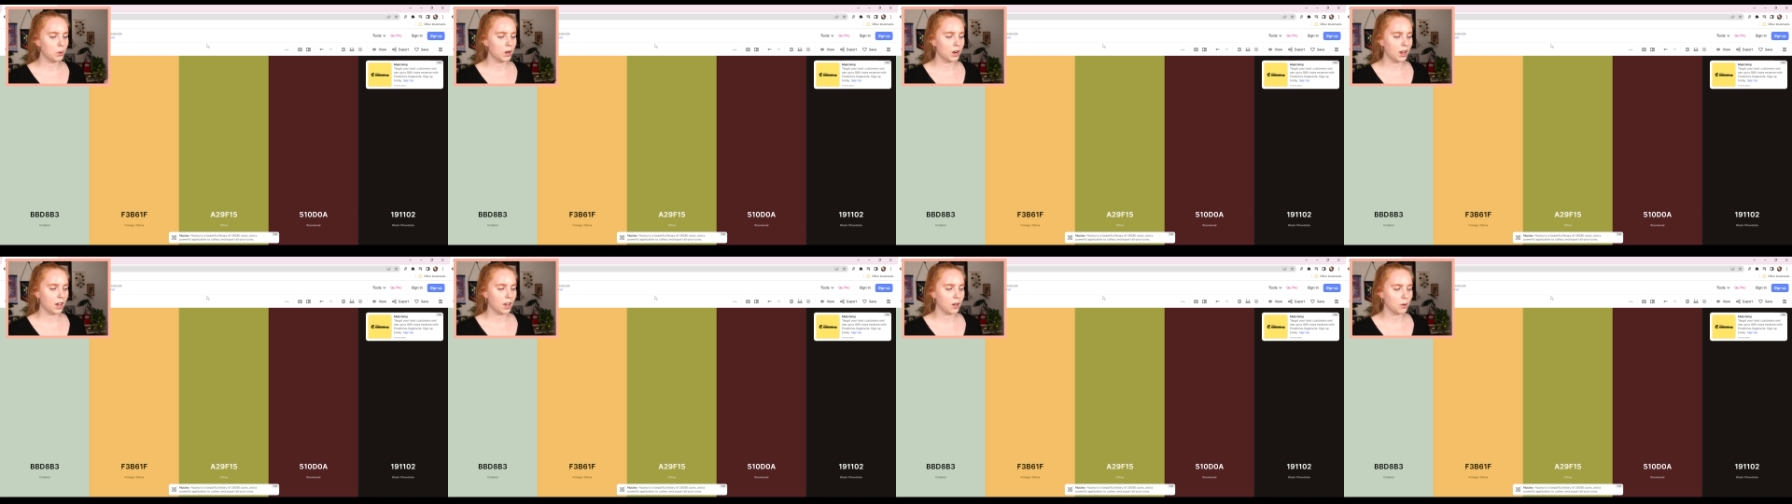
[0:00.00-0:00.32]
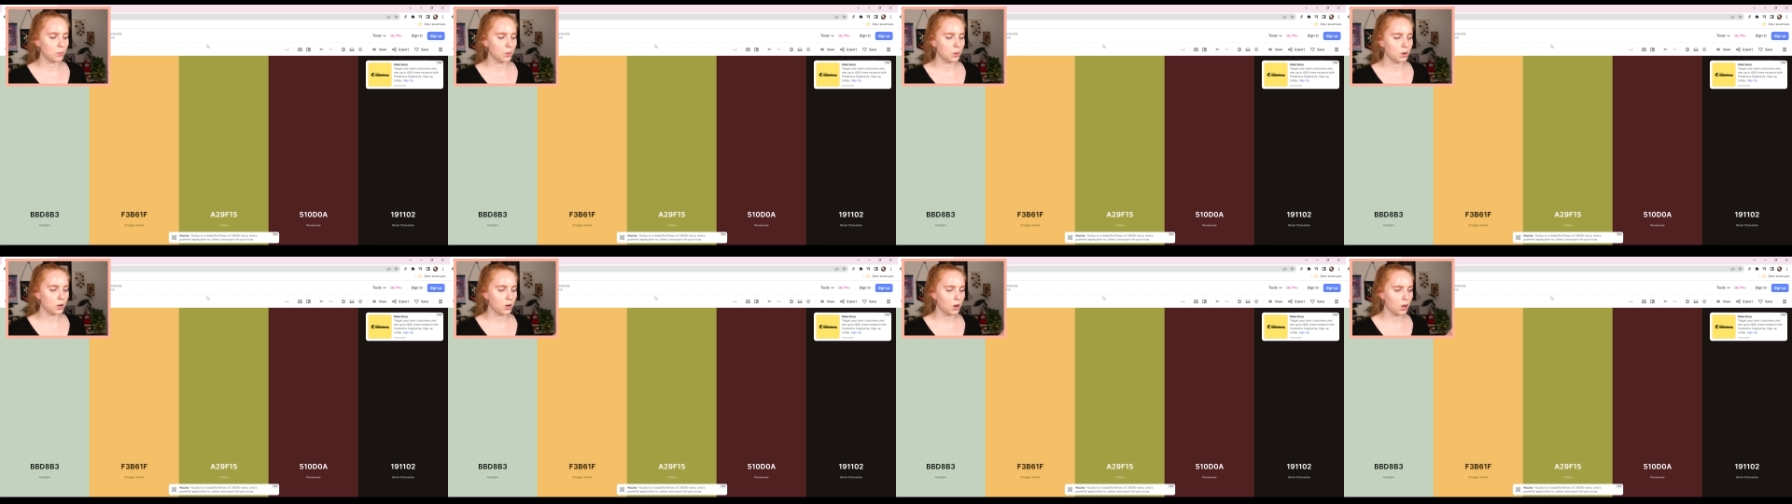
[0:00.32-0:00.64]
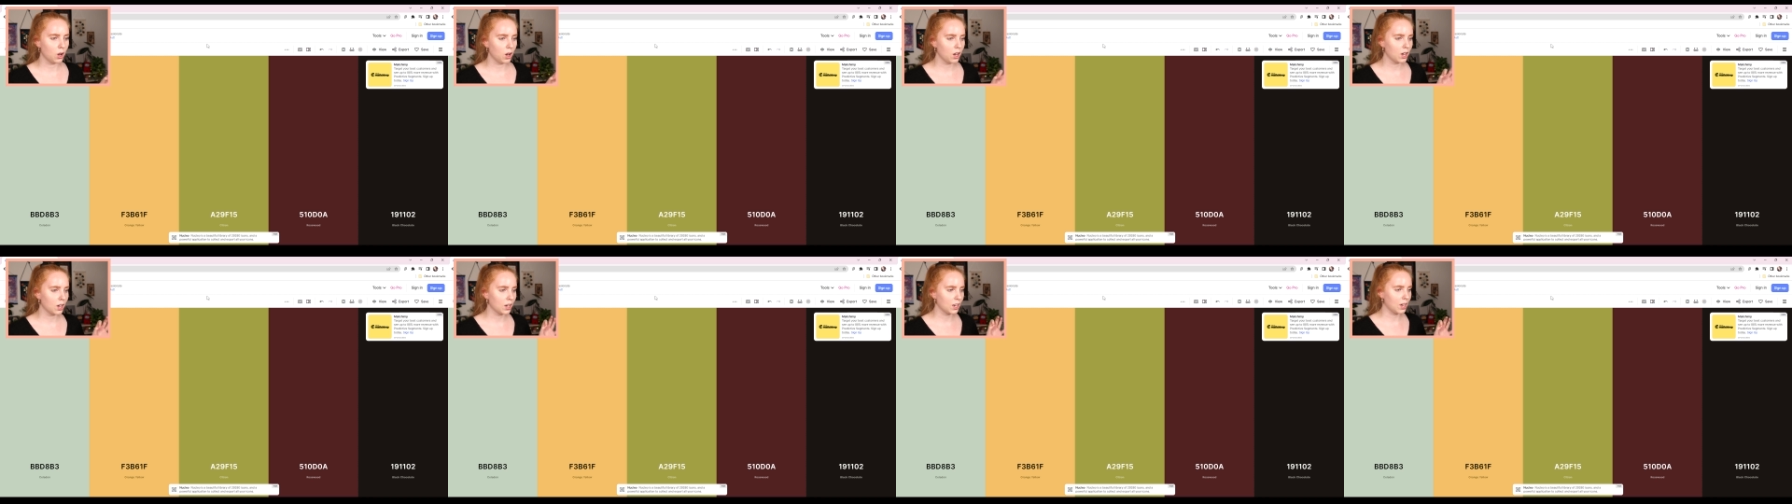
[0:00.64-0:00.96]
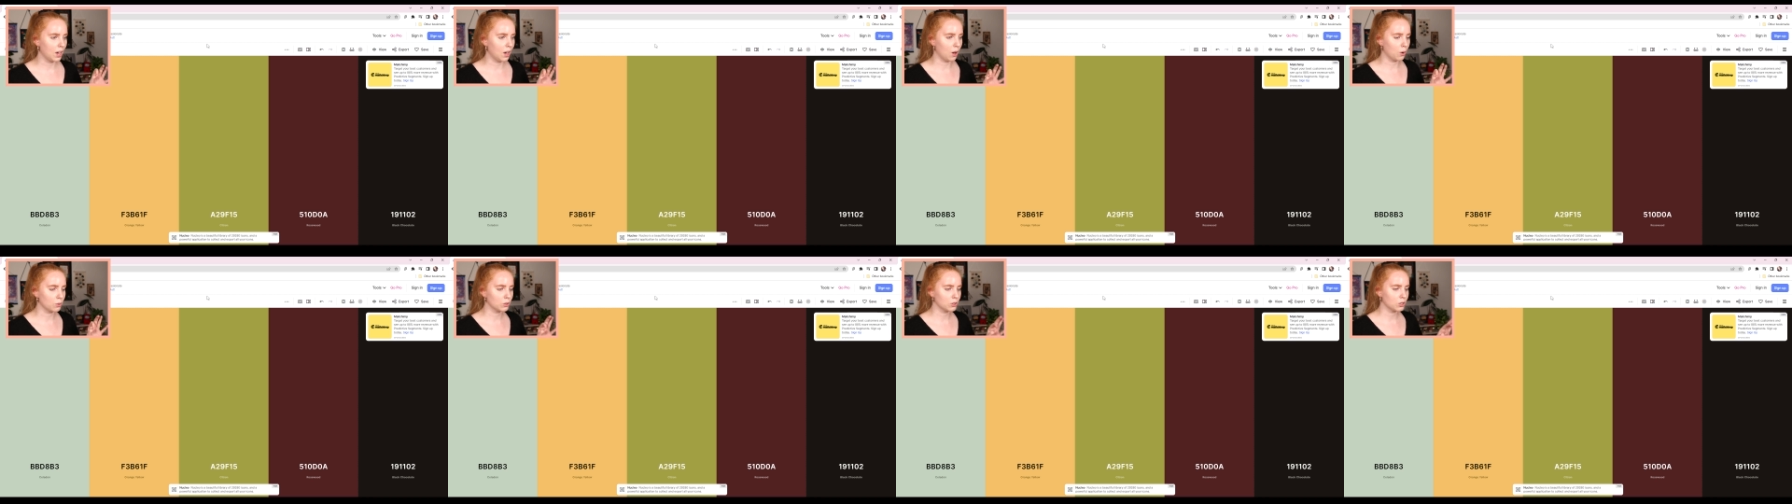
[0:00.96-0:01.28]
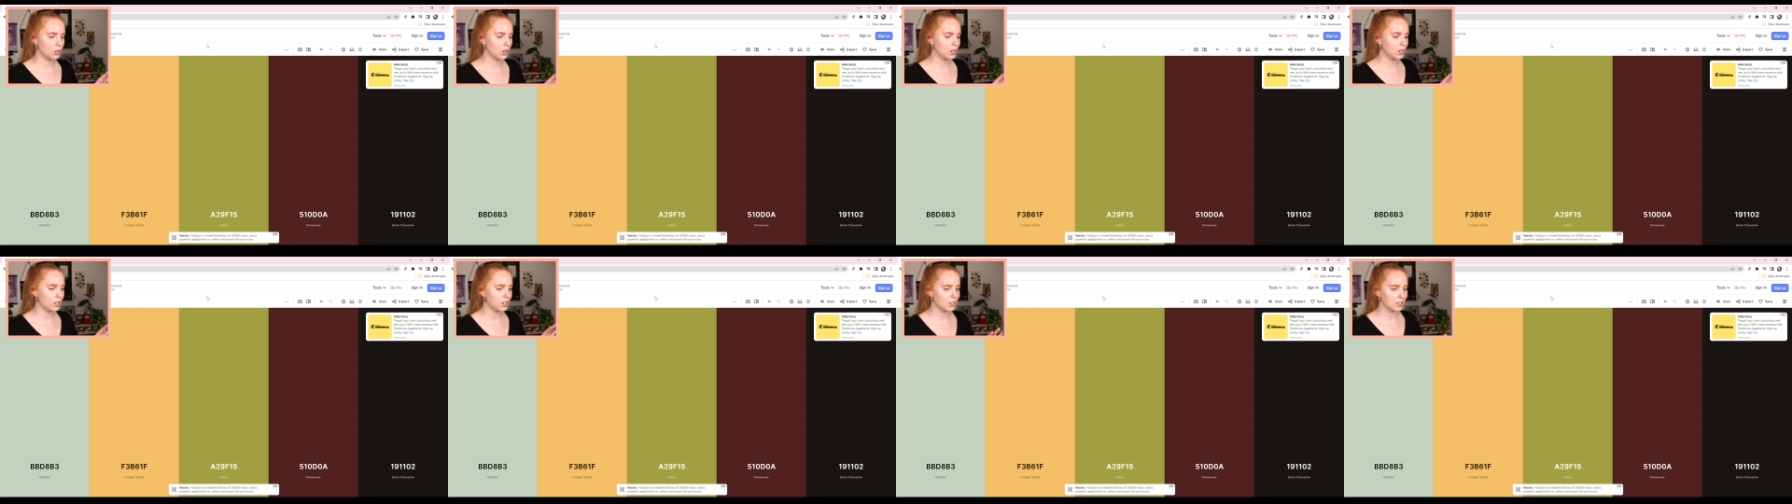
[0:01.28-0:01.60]
I would not count
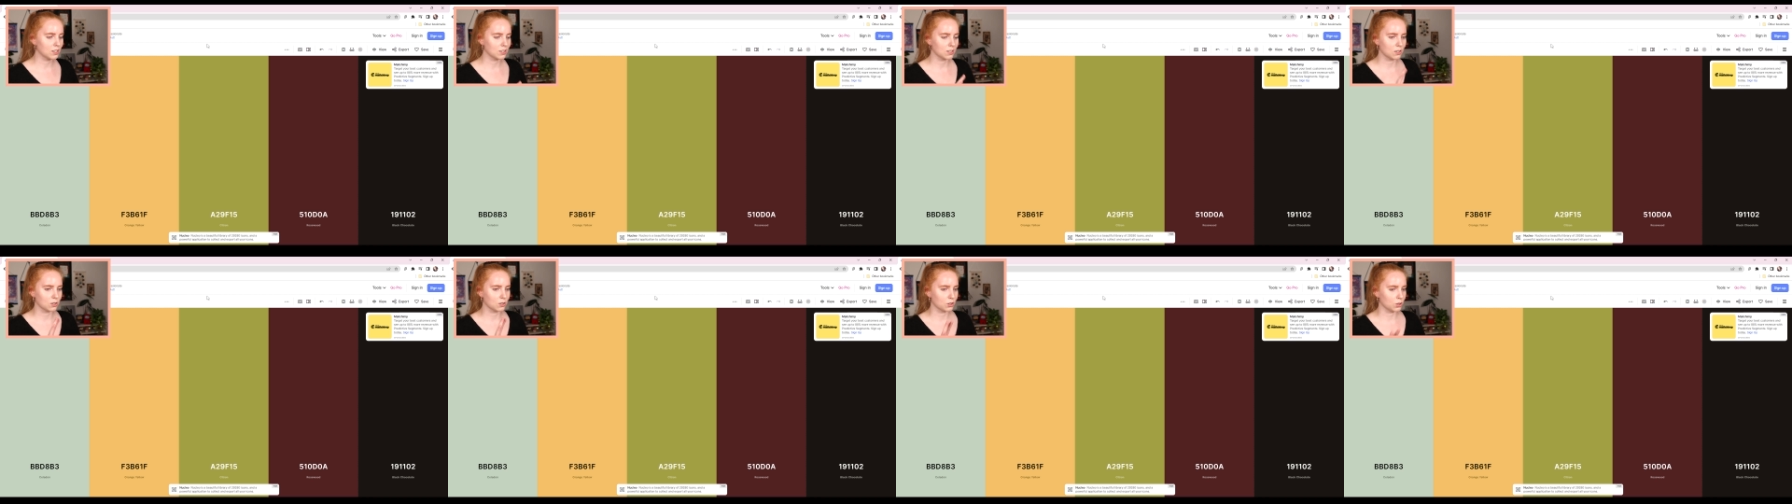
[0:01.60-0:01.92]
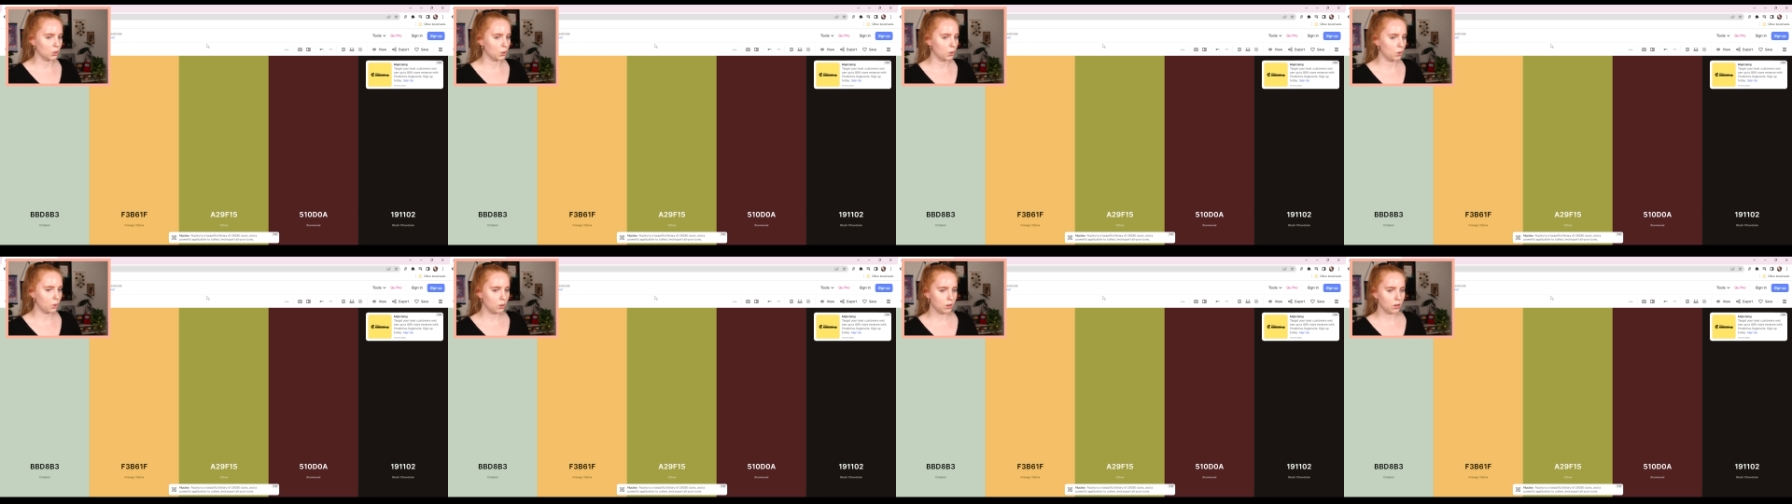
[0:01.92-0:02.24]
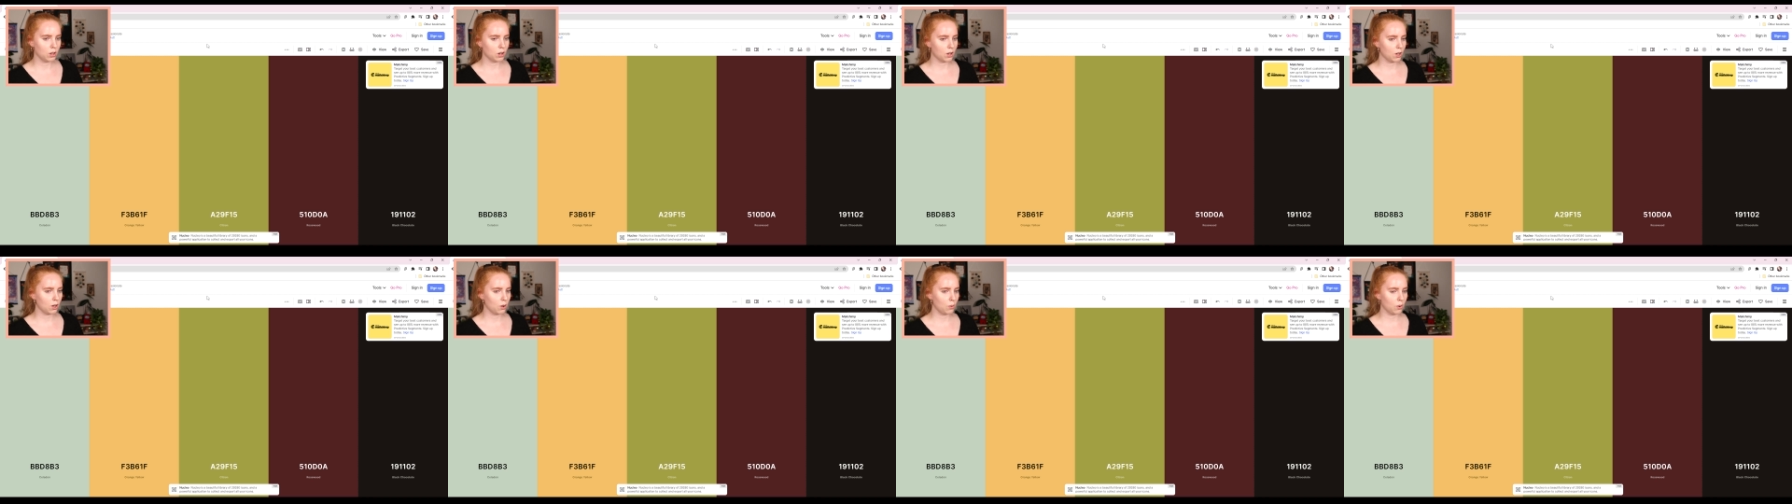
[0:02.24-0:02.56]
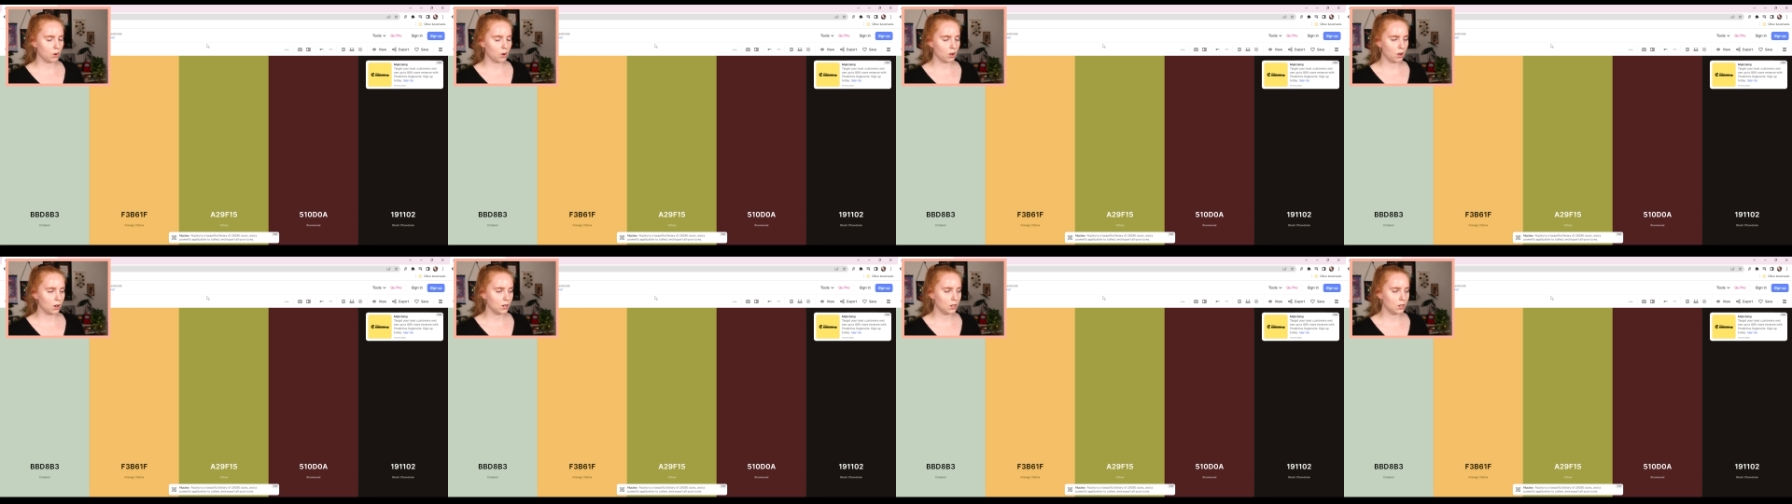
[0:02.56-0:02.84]
on it because there's a whole lot going on